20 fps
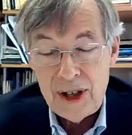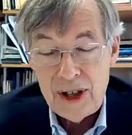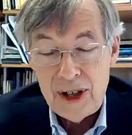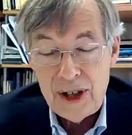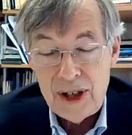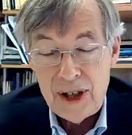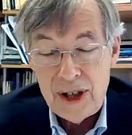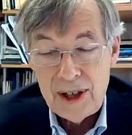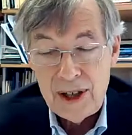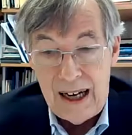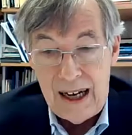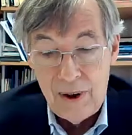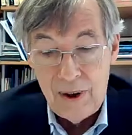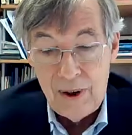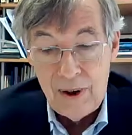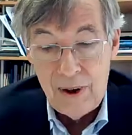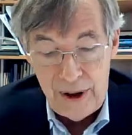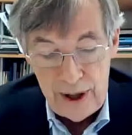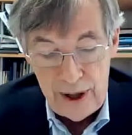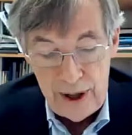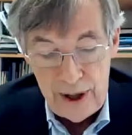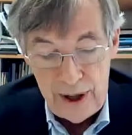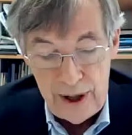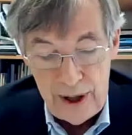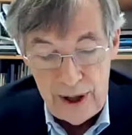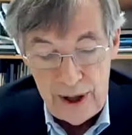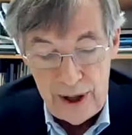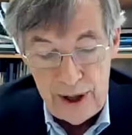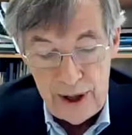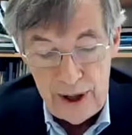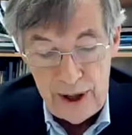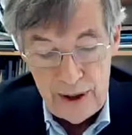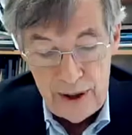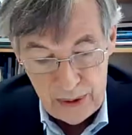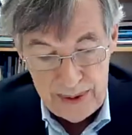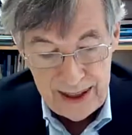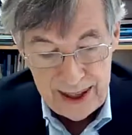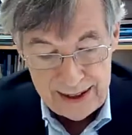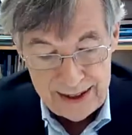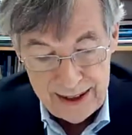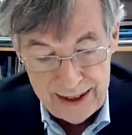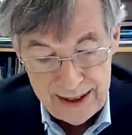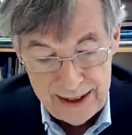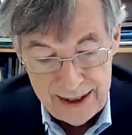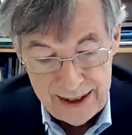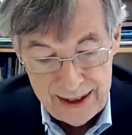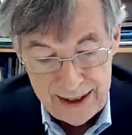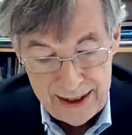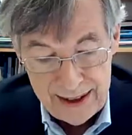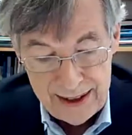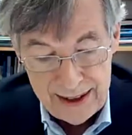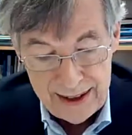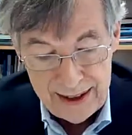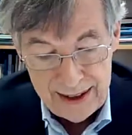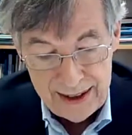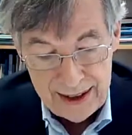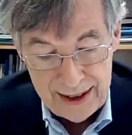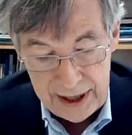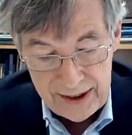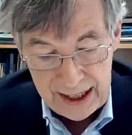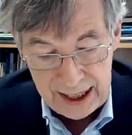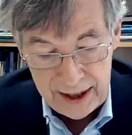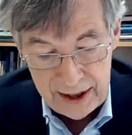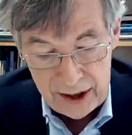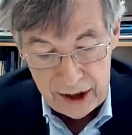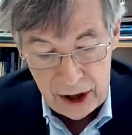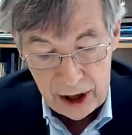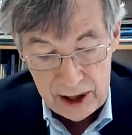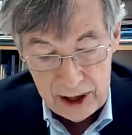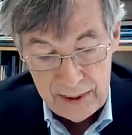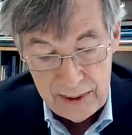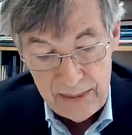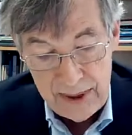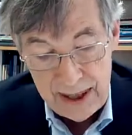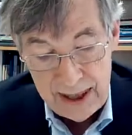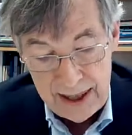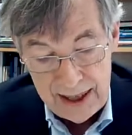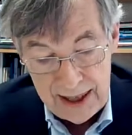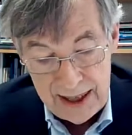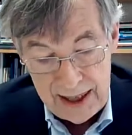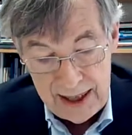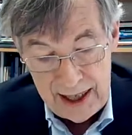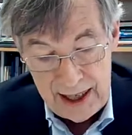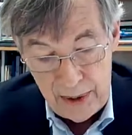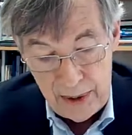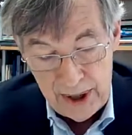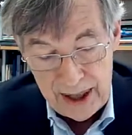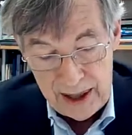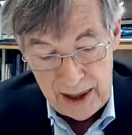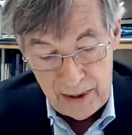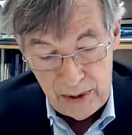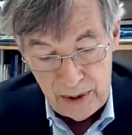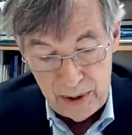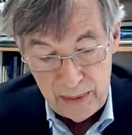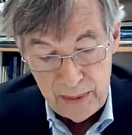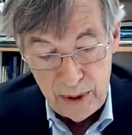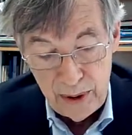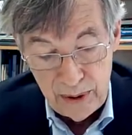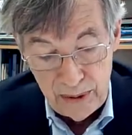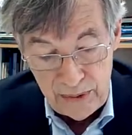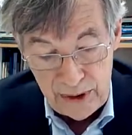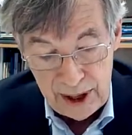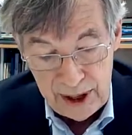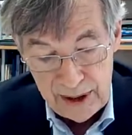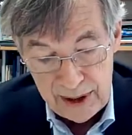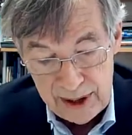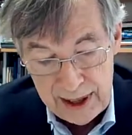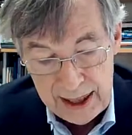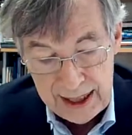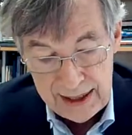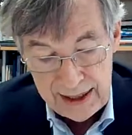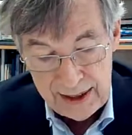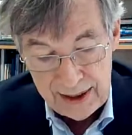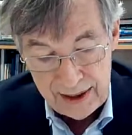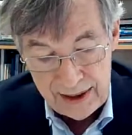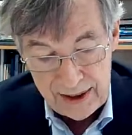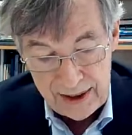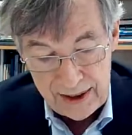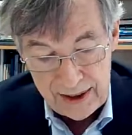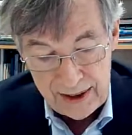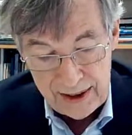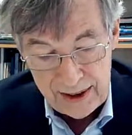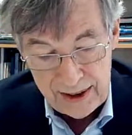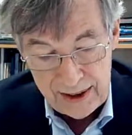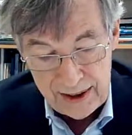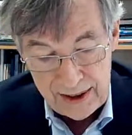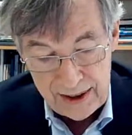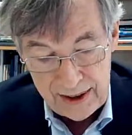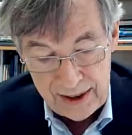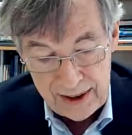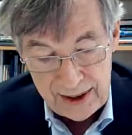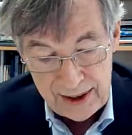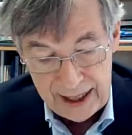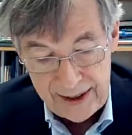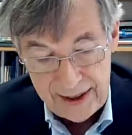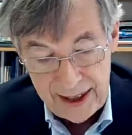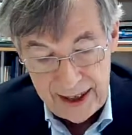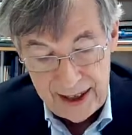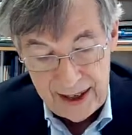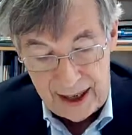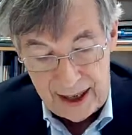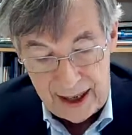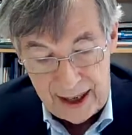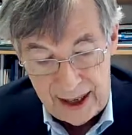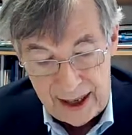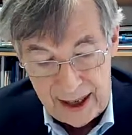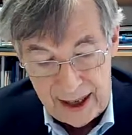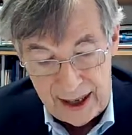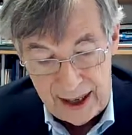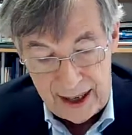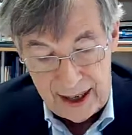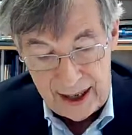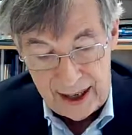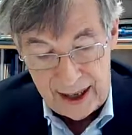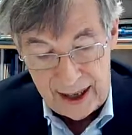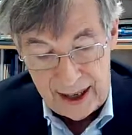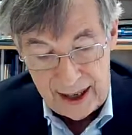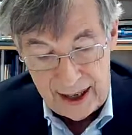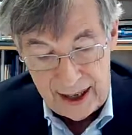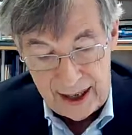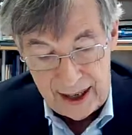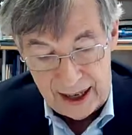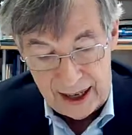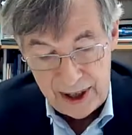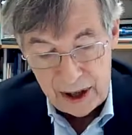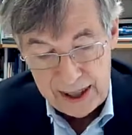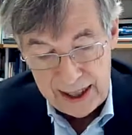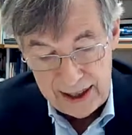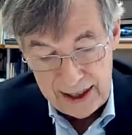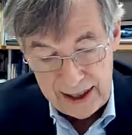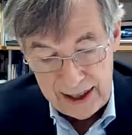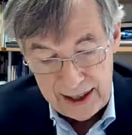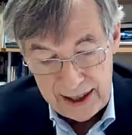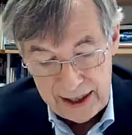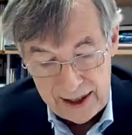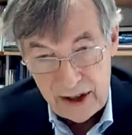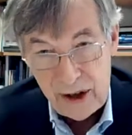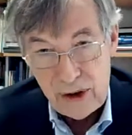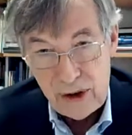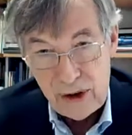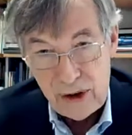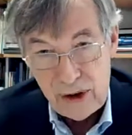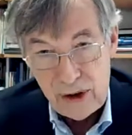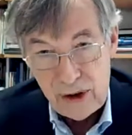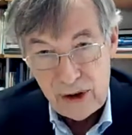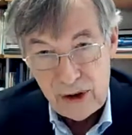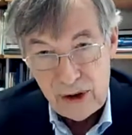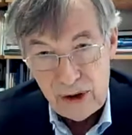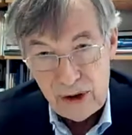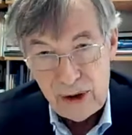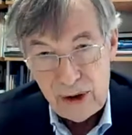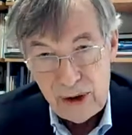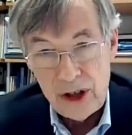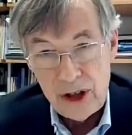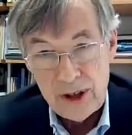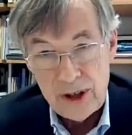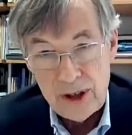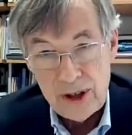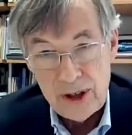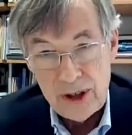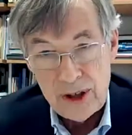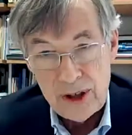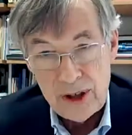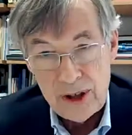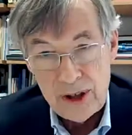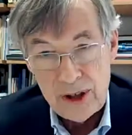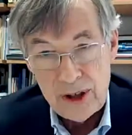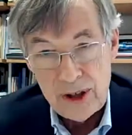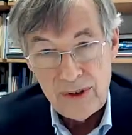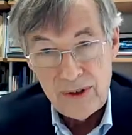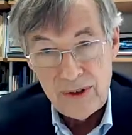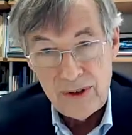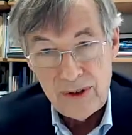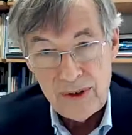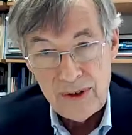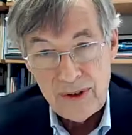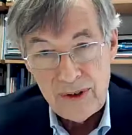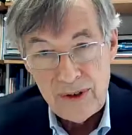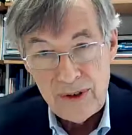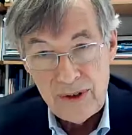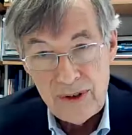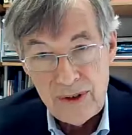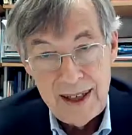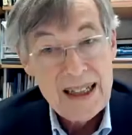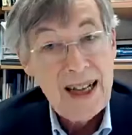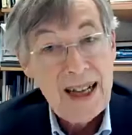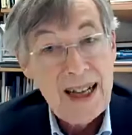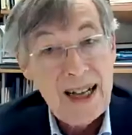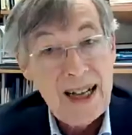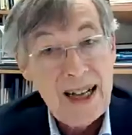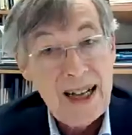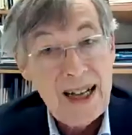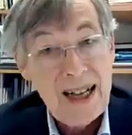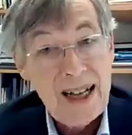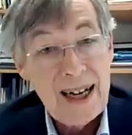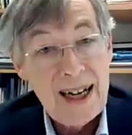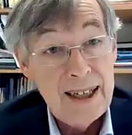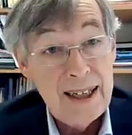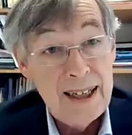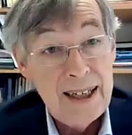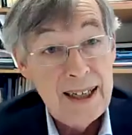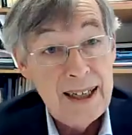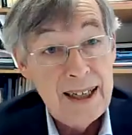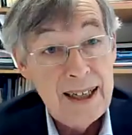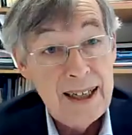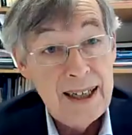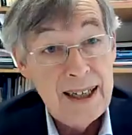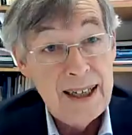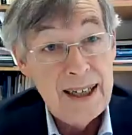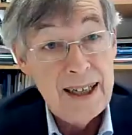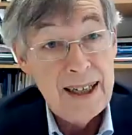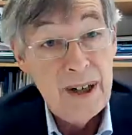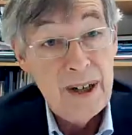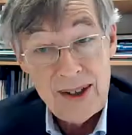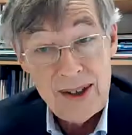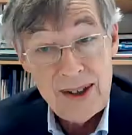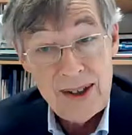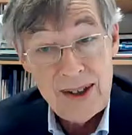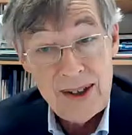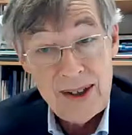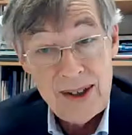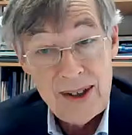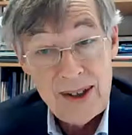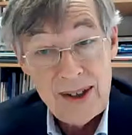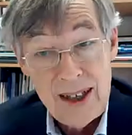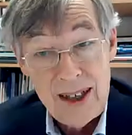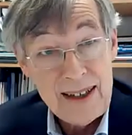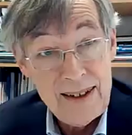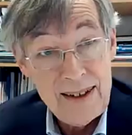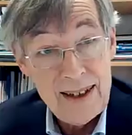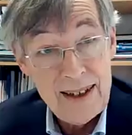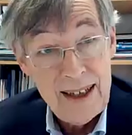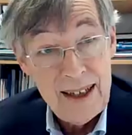for the Europeans will be that during his second term, he will remove the United States from the integrated structures of NATO, a bit like de Gaulle did with France in the mid-60s.